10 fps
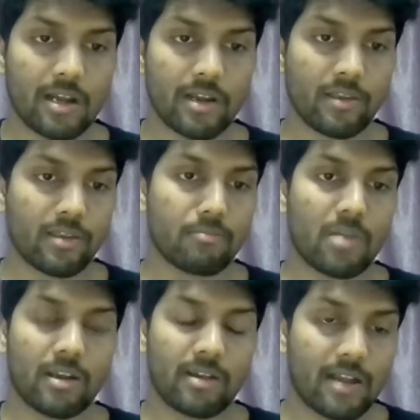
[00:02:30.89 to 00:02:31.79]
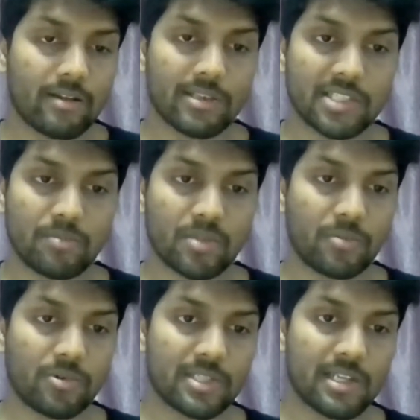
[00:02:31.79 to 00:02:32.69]
in my candidacy
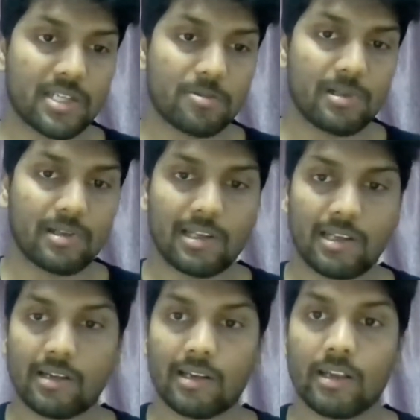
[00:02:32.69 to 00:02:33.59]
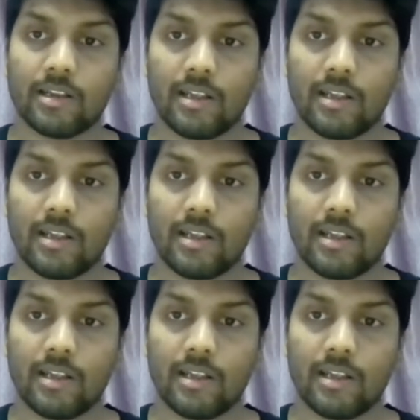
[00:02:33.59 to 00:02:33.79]
proposal as well clearly.